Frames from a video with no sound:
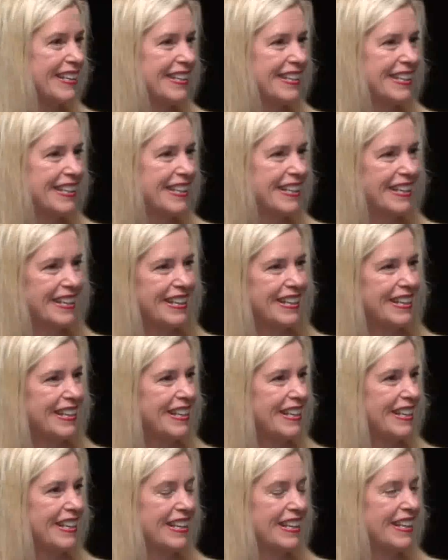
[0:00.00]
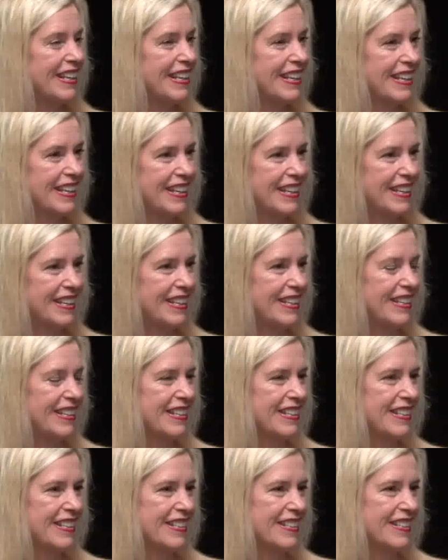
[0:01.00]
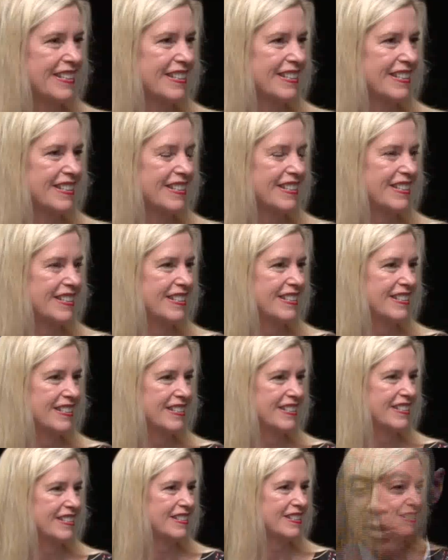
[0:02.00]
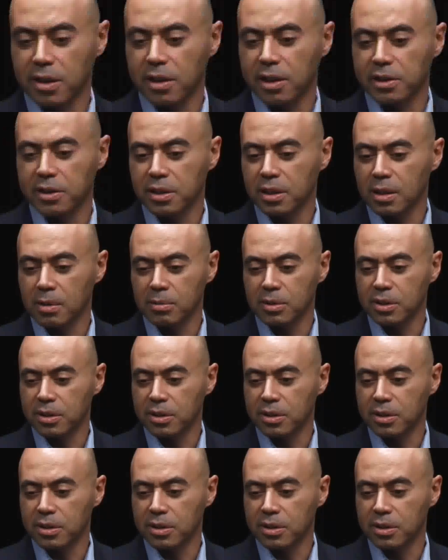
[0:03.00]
Definitely. I mean, I think a lot of this is in military terms.